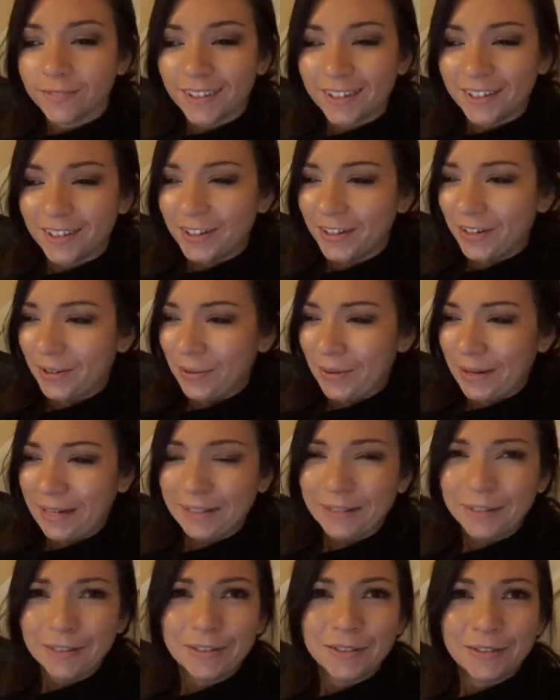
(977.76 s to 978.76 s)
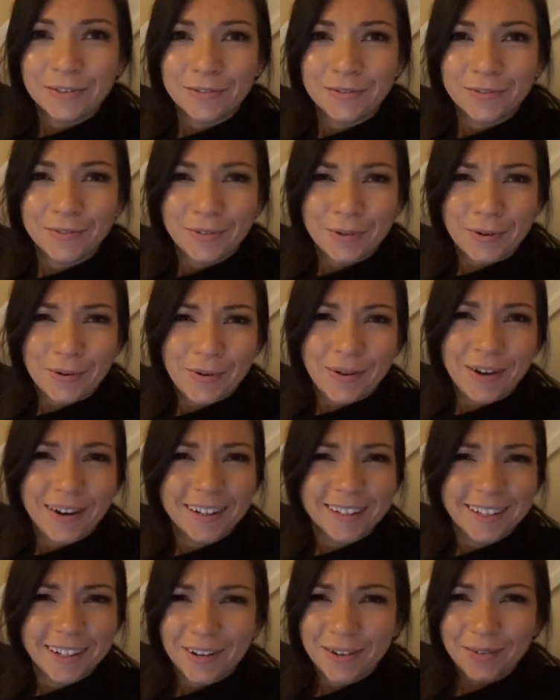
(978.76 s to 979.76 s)
I don't know what else.
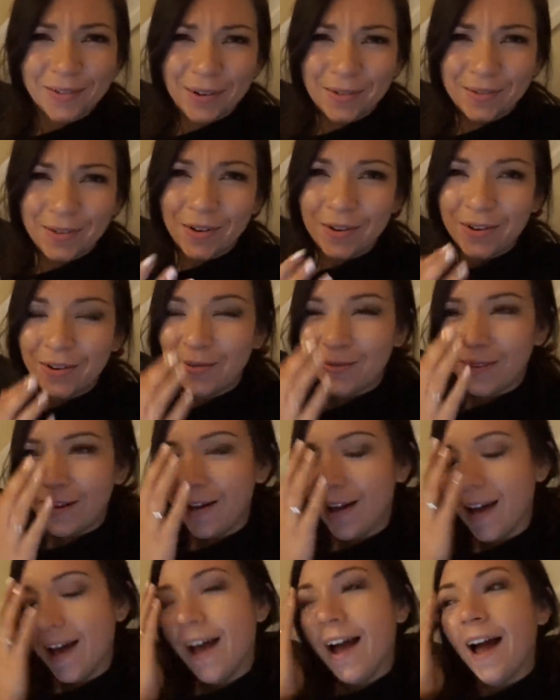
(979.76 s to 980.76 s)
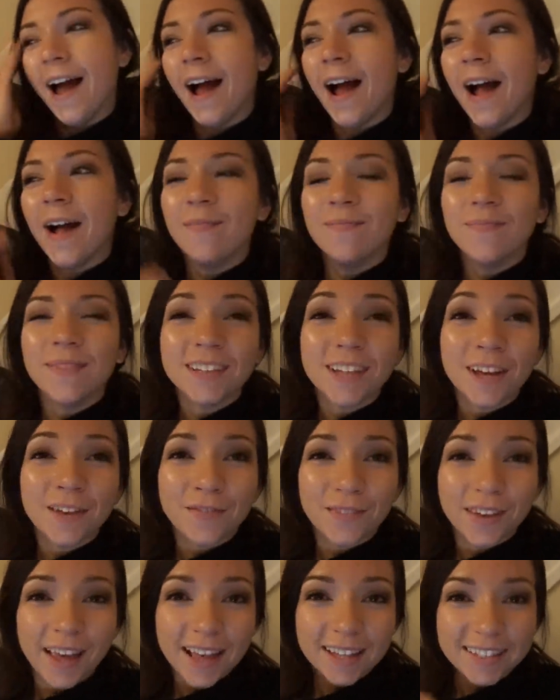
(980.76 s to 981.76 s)
I don't know what I'm going on about. Um, but
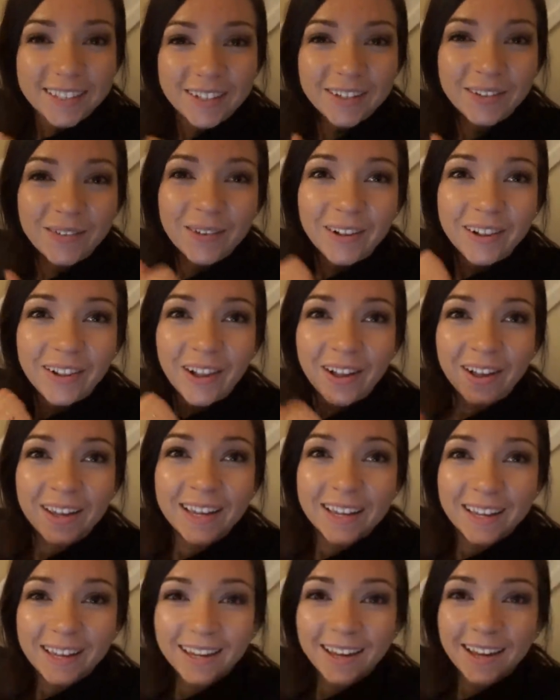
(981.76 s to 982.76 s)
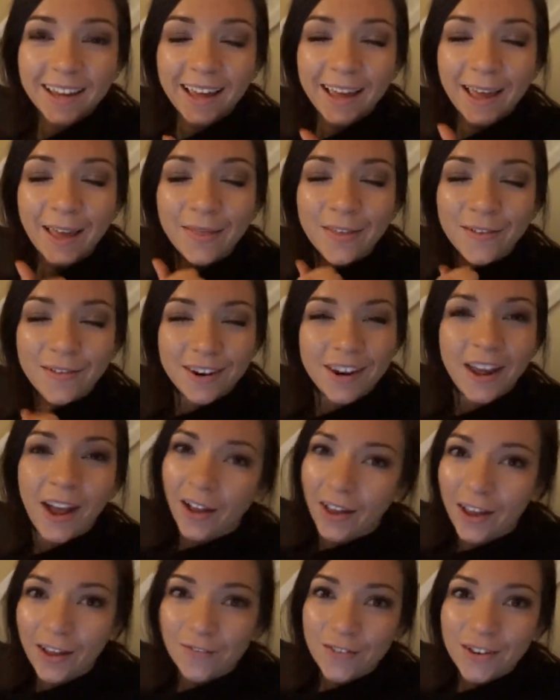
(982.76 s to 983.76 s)
don't forget to like the
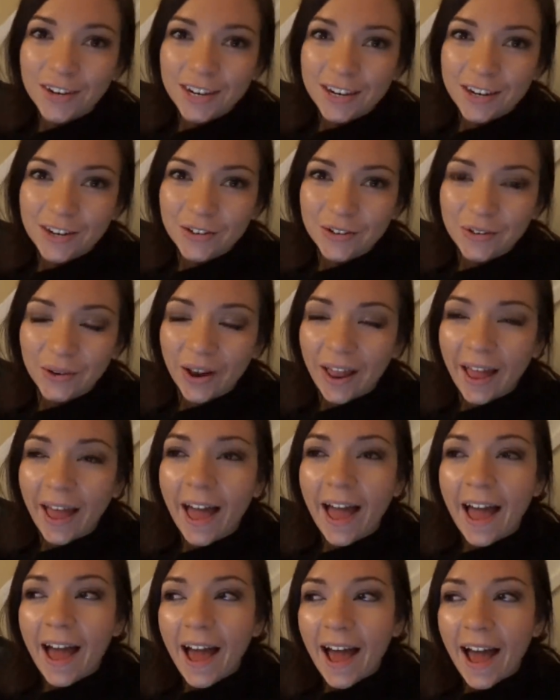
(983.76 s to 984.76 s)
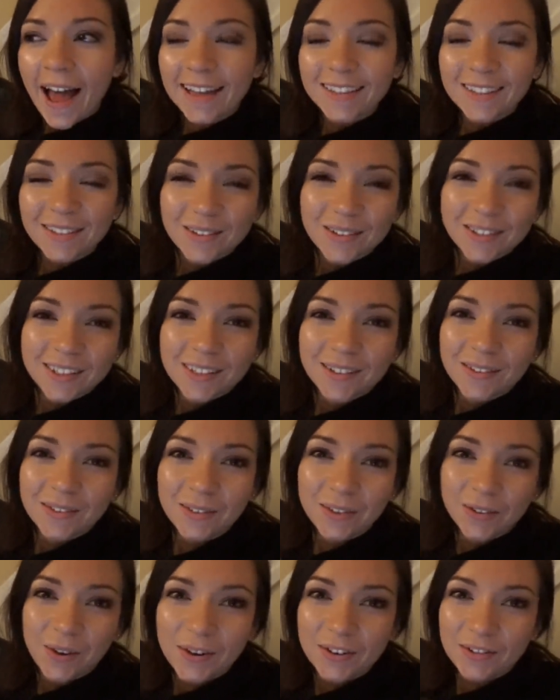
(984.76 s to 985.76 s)
video if you did enjoy it, and to also
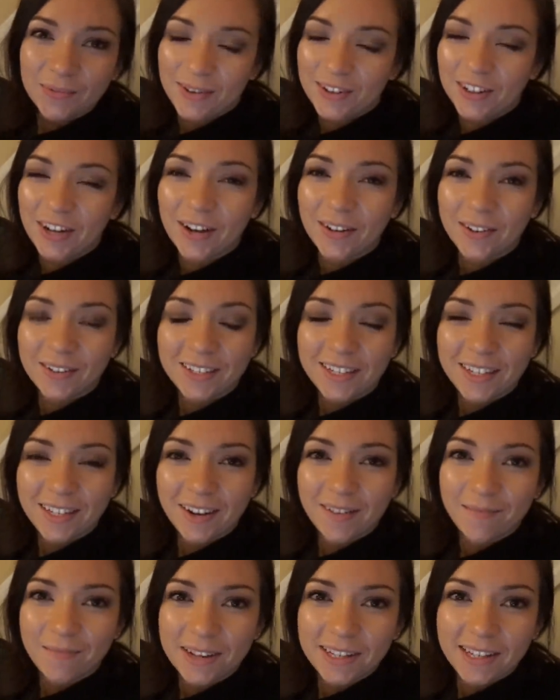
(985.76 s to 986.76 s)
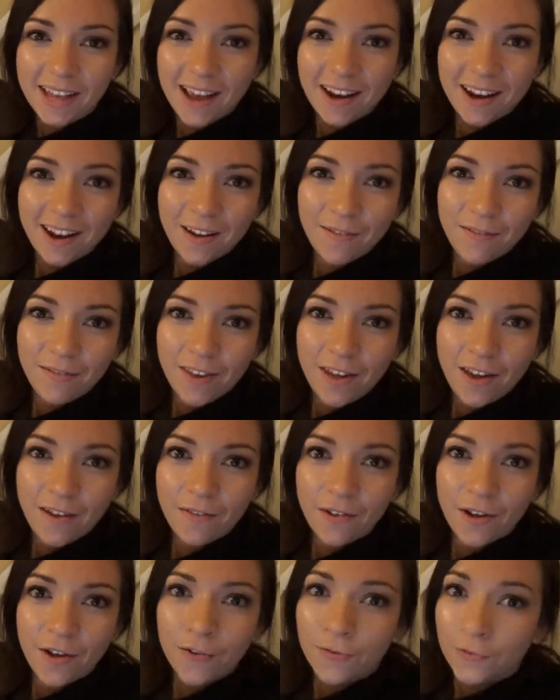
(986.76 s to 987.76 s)
subscribe to my channel so you don't miss any of the
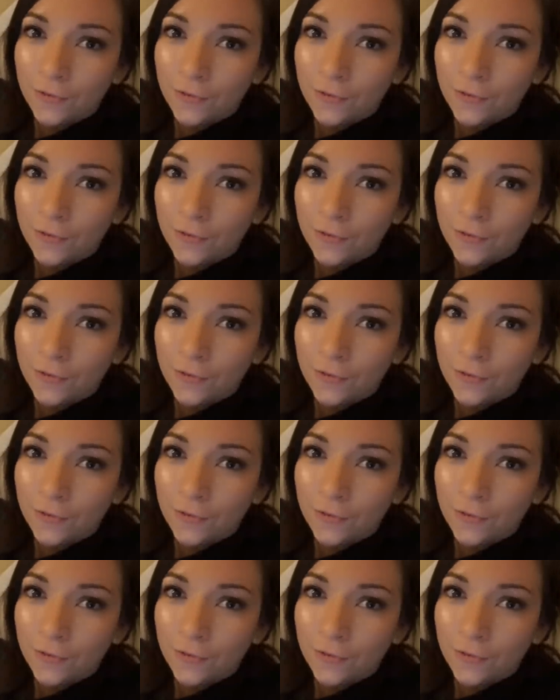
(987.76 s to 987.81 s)
other